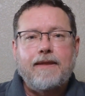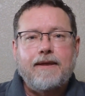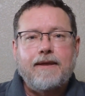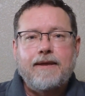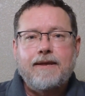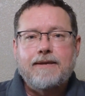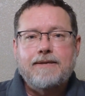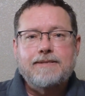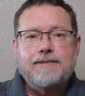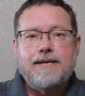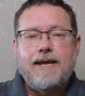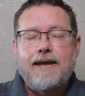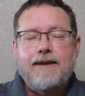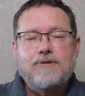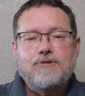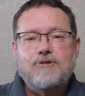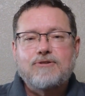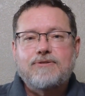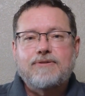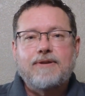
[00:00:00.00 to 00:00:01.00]
His
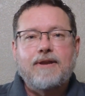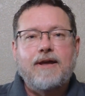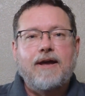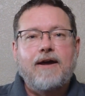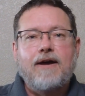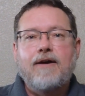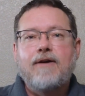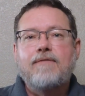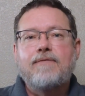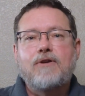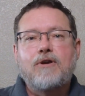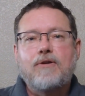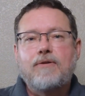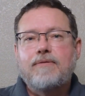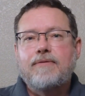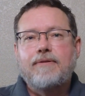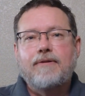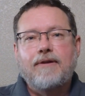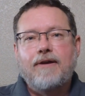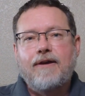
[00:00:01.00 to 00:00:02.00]
hand just
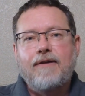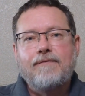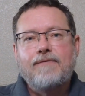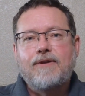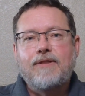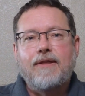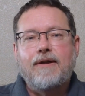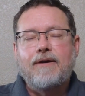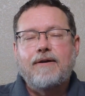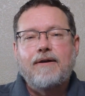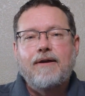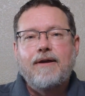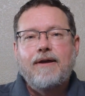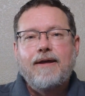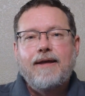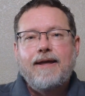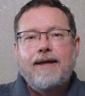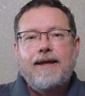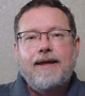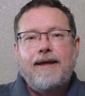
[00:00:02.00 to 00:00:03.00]
hovered there.
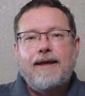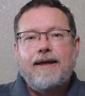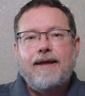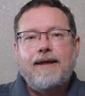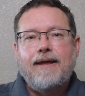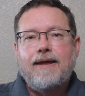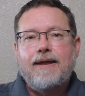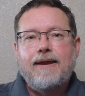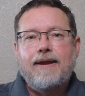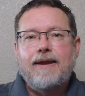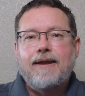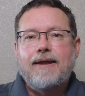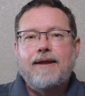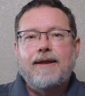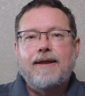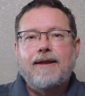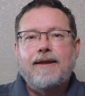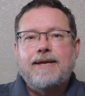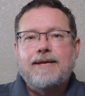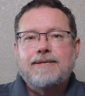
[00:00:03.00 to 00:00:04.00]
And
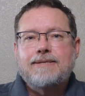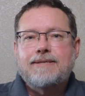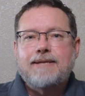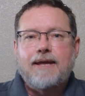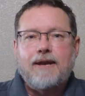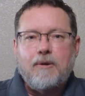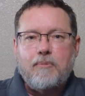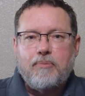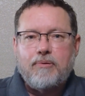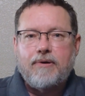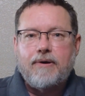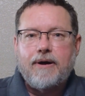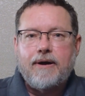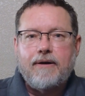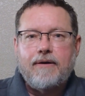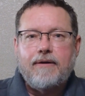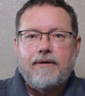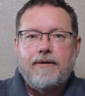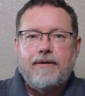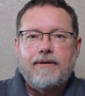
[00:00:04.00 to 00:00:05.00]
he said a
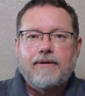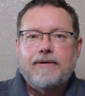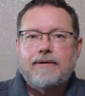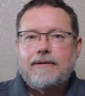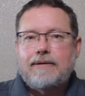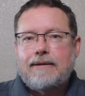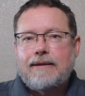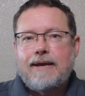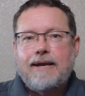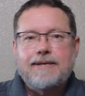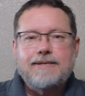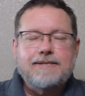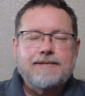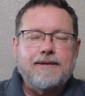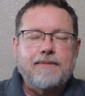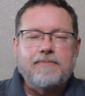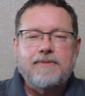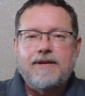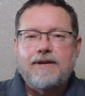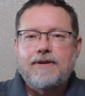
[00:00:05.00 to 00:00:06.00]
prayer, It had
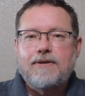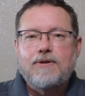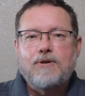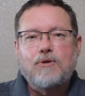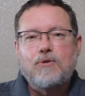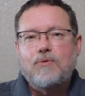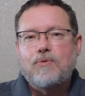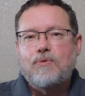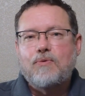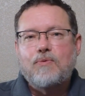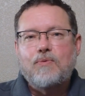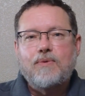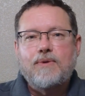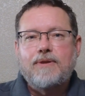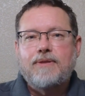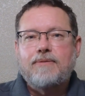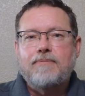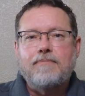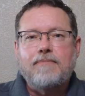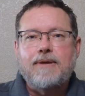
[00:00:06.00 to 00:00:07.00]
something to do
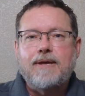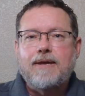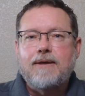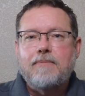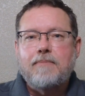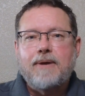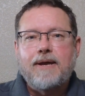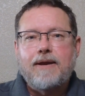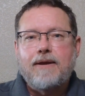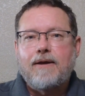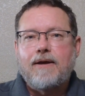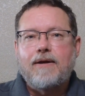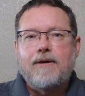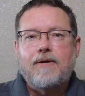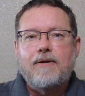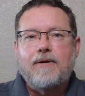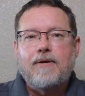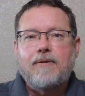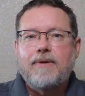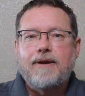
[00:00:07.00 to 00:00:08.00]
with me and my
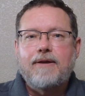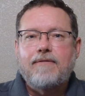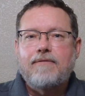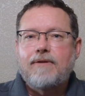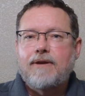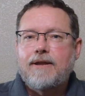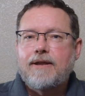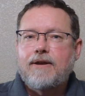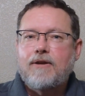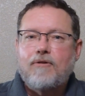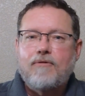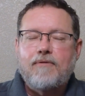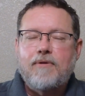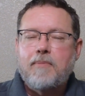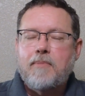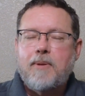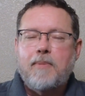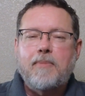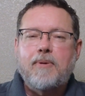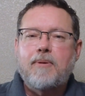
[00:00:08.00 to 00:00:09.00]
daughter, but I really don't
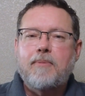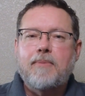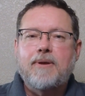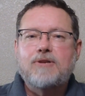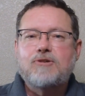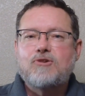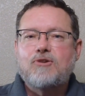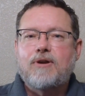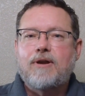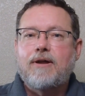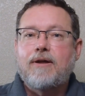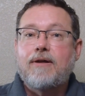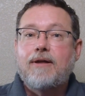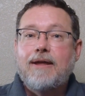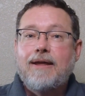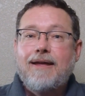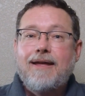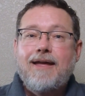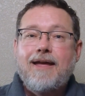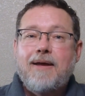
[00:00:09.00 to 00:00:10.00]
remember it much at
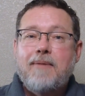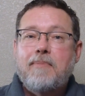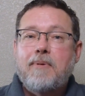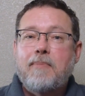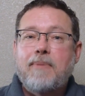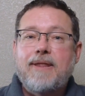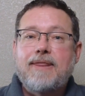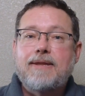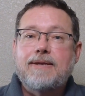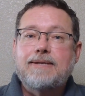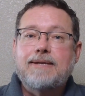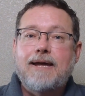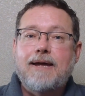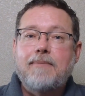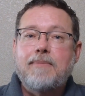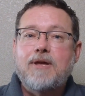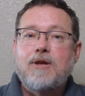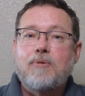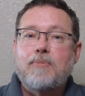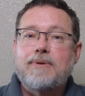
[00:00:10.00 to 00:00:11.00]
all. But by the
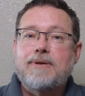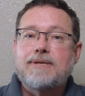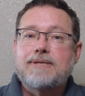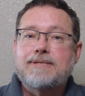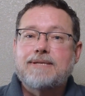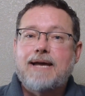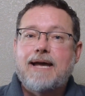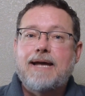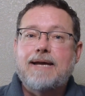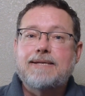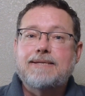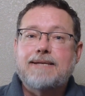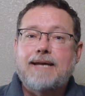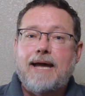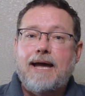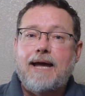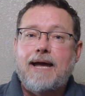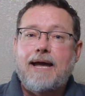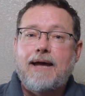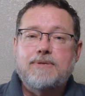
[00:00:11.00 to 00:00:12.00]
time he opened his eyes,
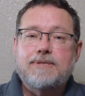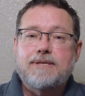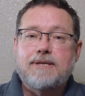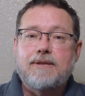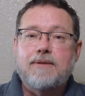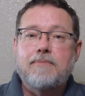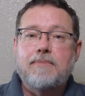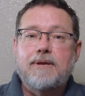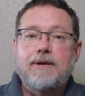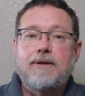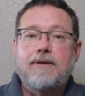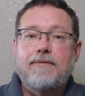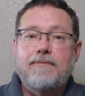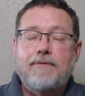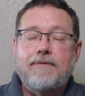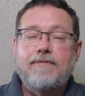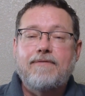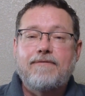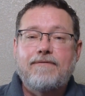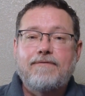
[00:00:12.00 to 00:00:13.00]
I was in the middle
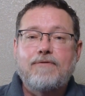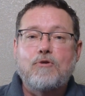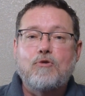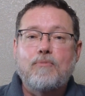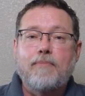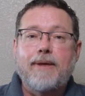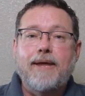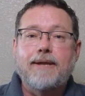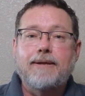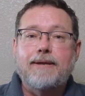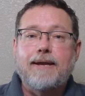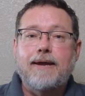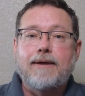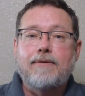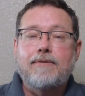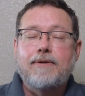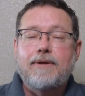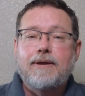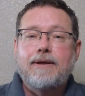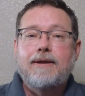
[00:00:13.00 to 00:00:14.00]
of a full
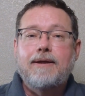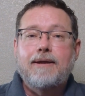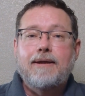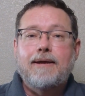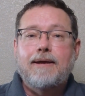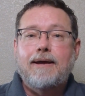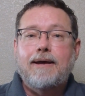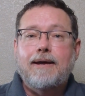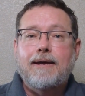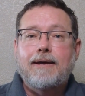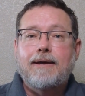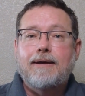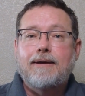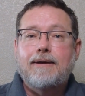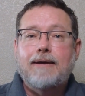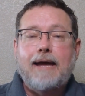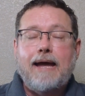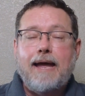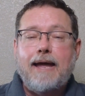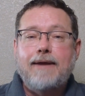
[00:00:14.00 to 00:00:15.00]
meltdown.
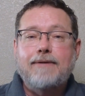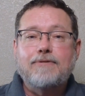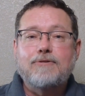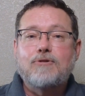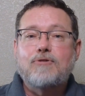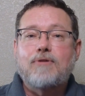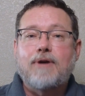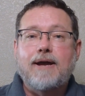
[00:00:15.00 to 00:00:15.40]
I hadn't